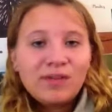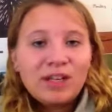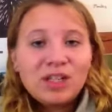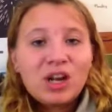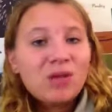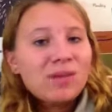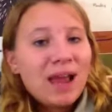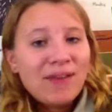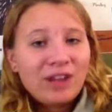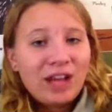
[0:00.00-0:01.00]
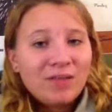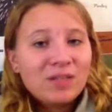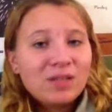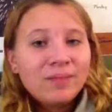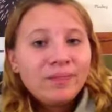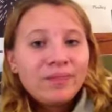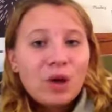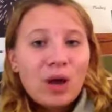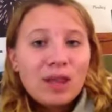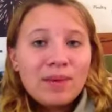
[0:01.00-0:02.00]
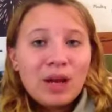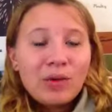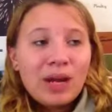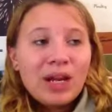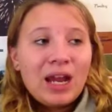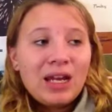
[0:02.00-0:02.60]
They'd start with math games while the bell rang,